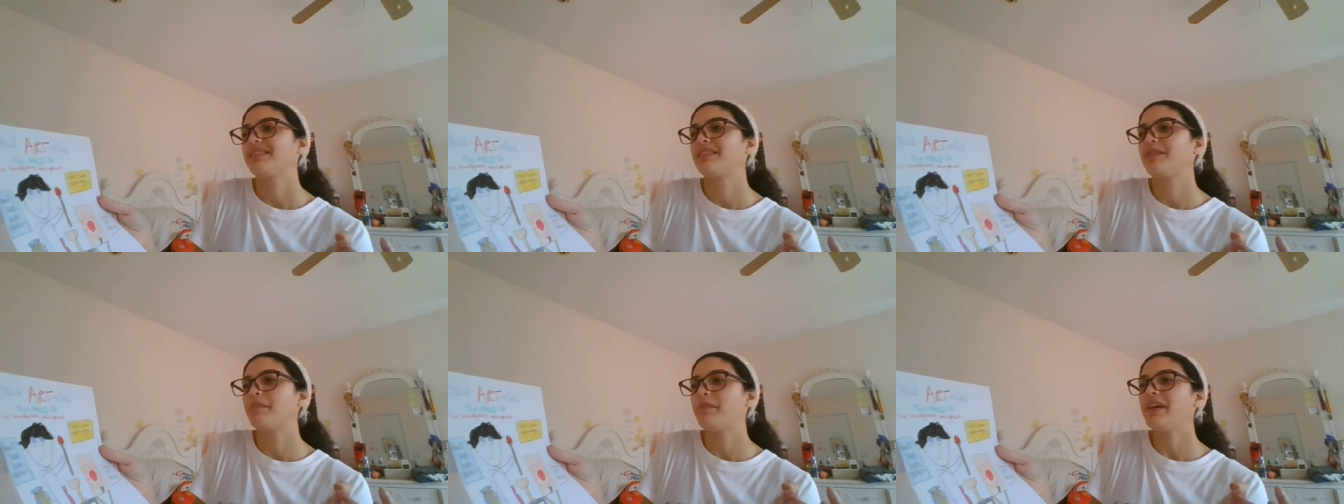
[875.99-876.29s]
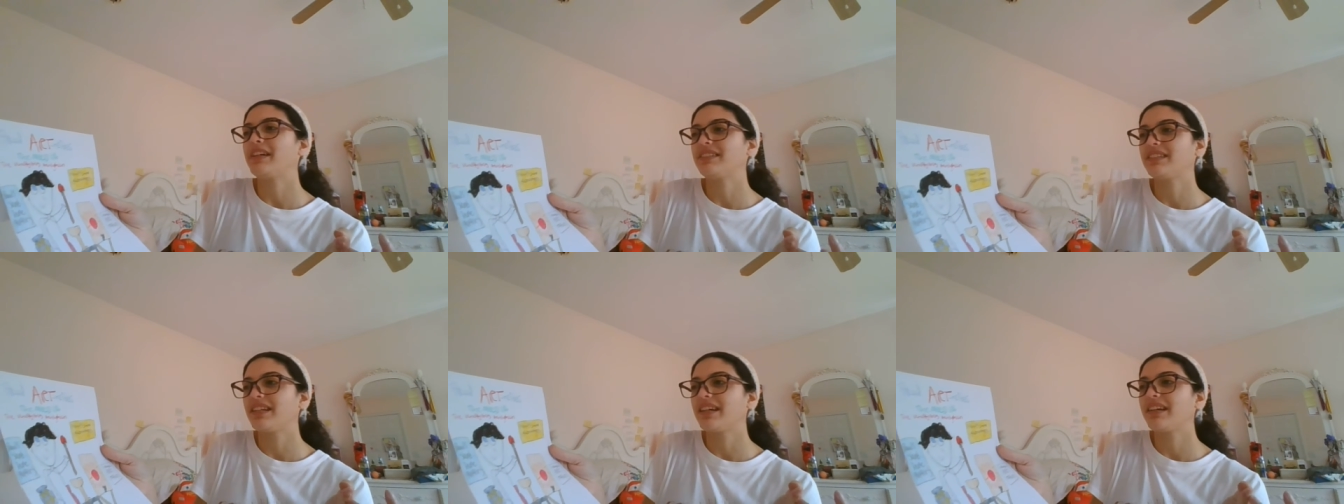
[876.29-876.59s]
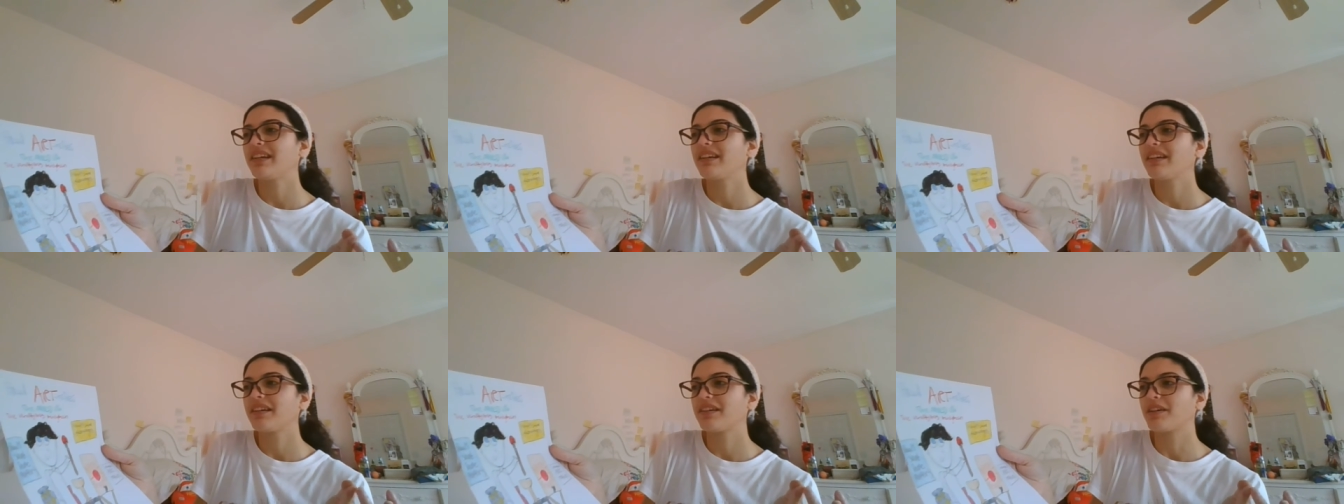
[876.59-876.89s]
the best
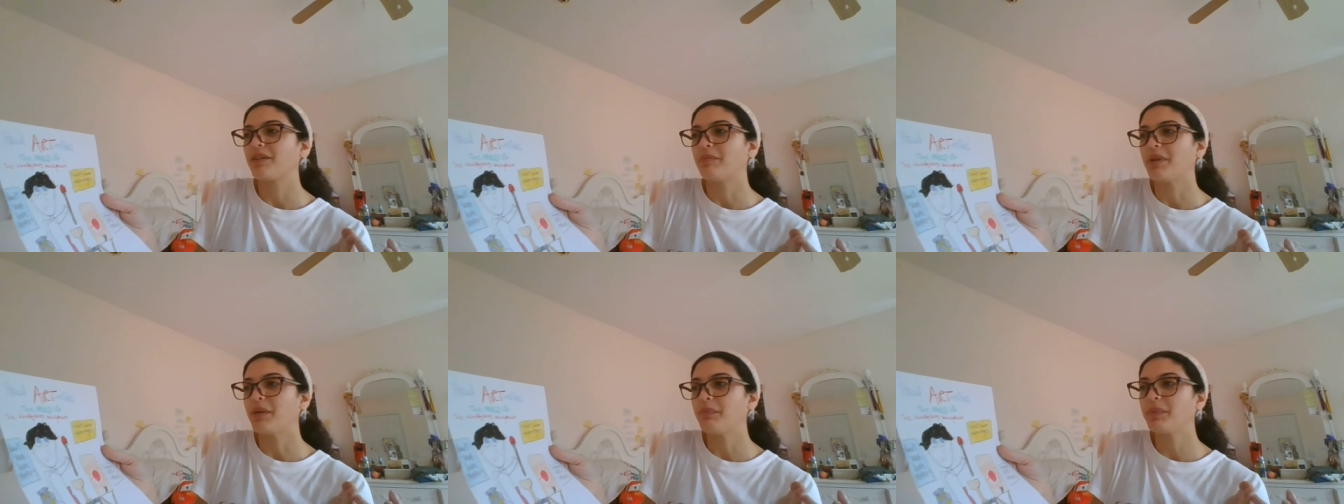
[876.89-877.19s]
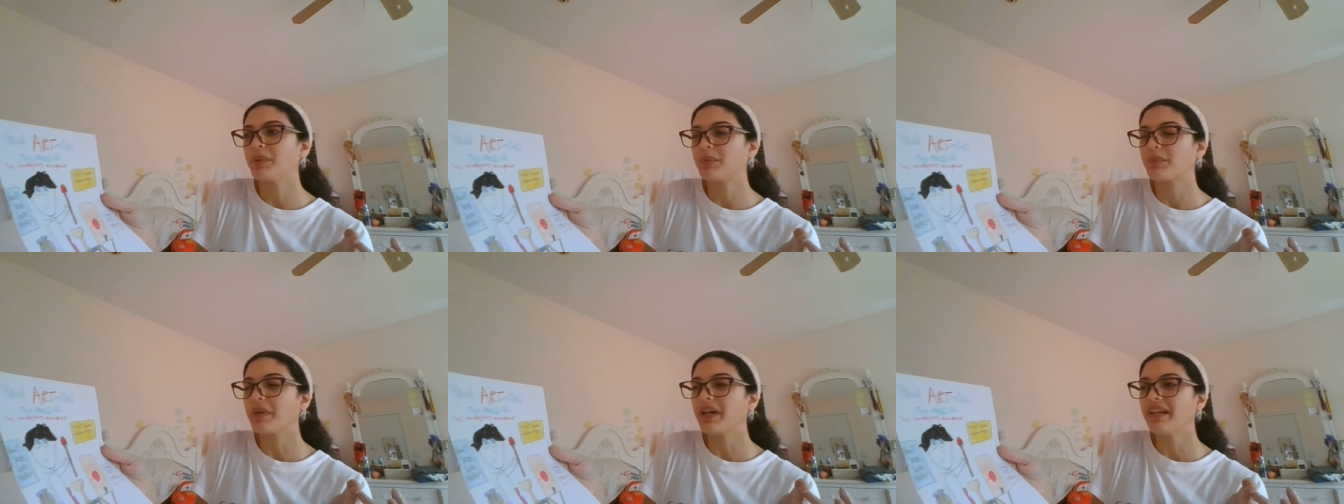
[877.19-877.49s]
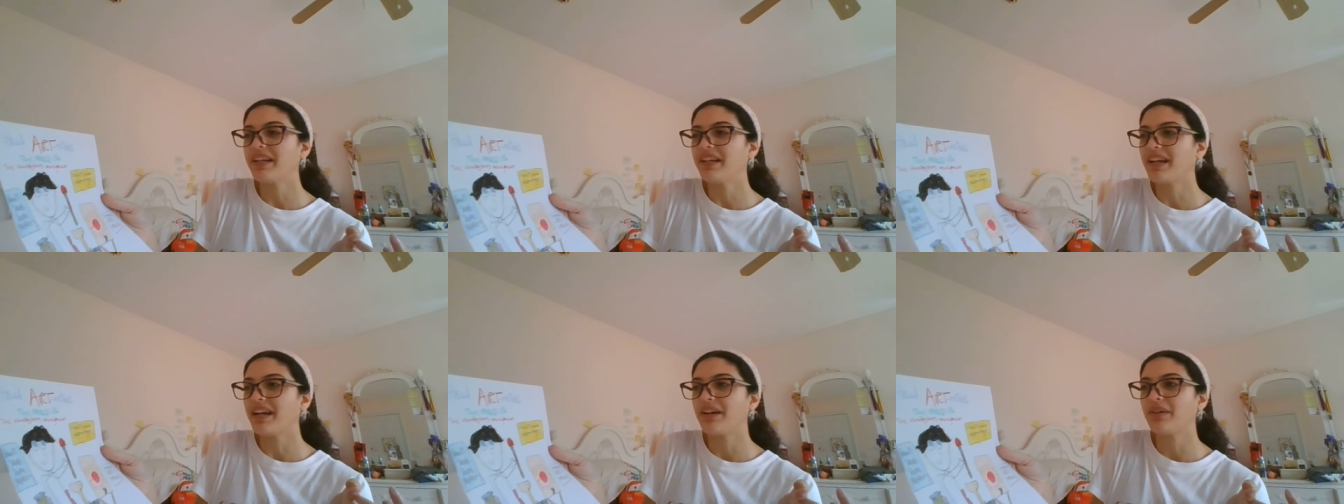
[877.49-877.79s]
I could come up with
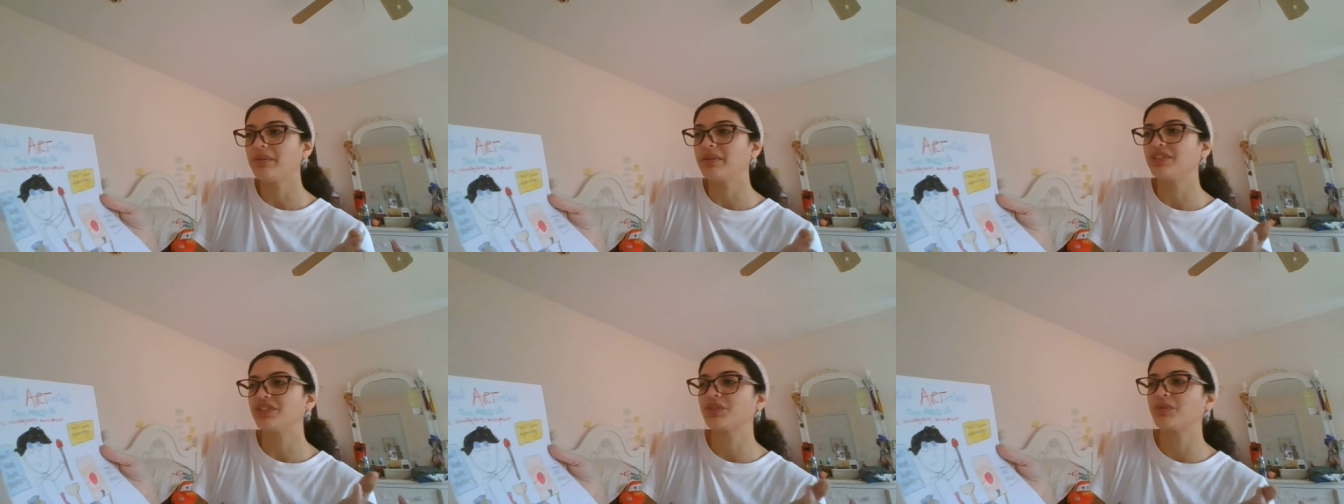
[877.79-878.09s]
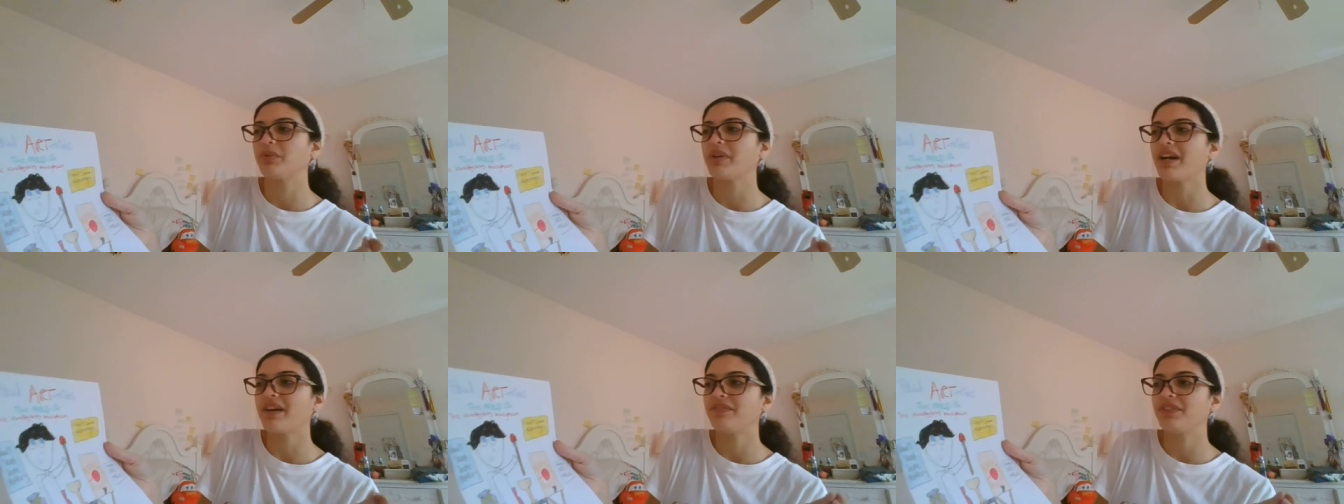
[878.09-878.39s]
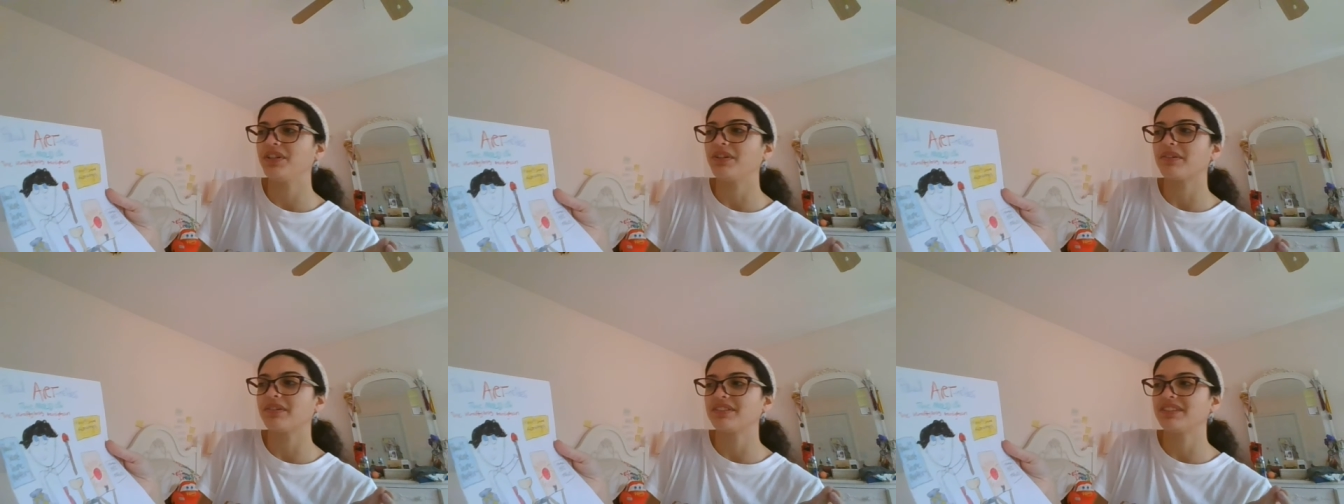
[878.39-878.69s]
right now is
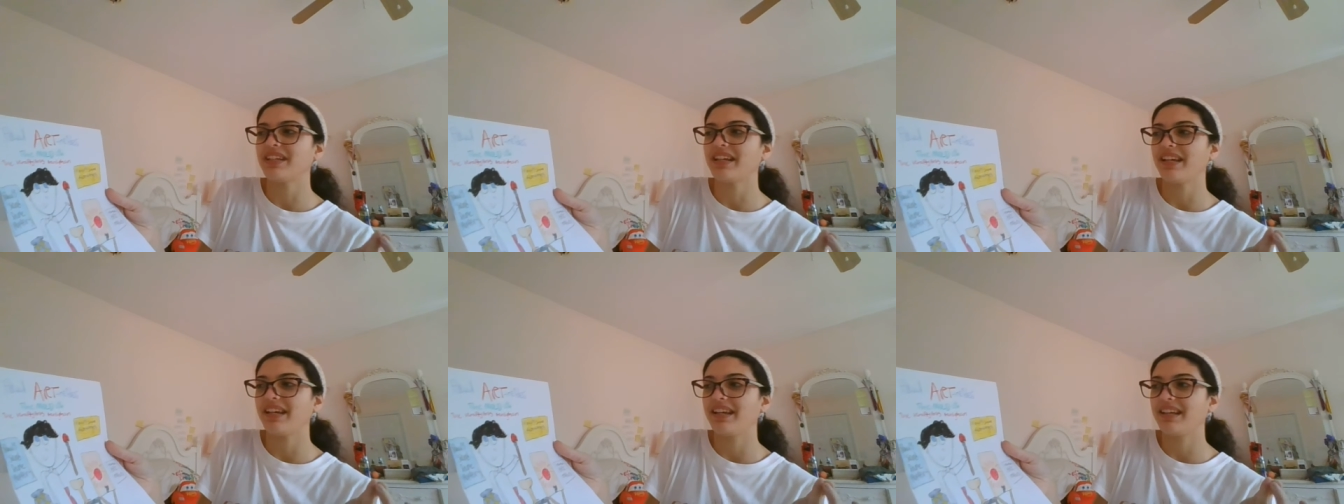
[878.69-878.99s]
Crafty Arts